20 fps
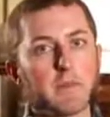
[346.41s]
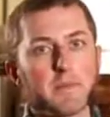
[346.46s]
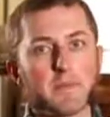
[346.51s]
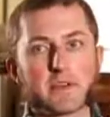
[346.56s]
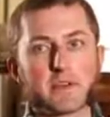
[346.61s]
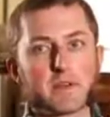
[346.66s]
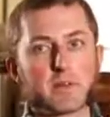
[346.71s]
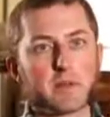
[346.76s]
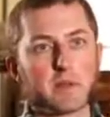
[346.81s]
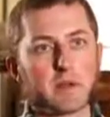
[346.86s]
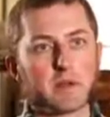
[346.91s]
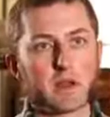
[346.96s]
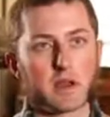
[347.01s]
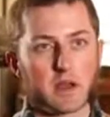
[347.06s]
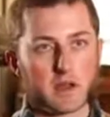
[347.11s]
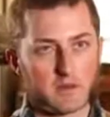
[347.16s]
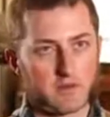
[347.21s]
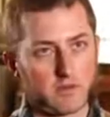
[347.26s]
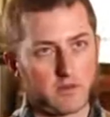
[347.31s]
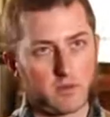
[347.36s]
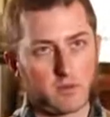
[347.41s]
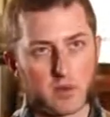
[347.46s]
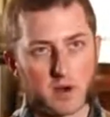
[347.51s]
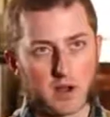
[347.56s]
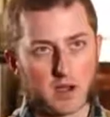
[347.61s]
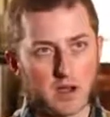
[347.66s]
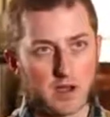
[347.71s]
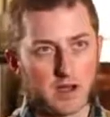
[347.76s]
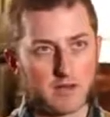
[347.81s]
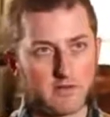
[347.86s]
it's been super
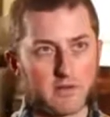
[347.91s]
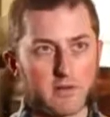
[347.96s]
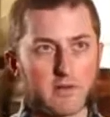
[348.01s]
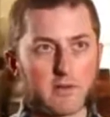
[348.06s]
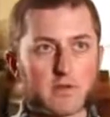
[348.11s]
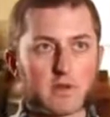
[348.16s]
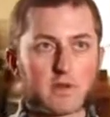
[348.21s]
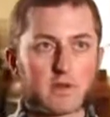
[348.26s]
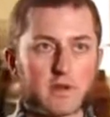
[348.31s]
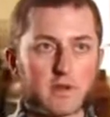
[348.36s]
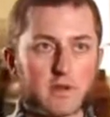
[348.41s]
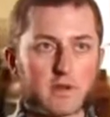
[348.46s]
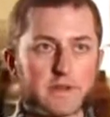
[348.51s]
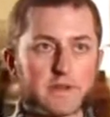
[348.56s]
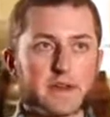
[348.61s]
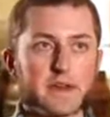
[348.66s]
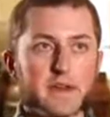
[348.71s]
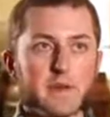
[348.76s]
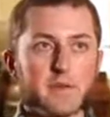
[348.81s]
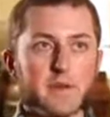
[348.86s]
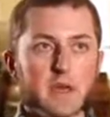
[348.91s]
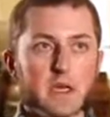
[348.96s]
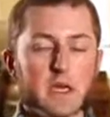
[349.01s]
high for a really long time.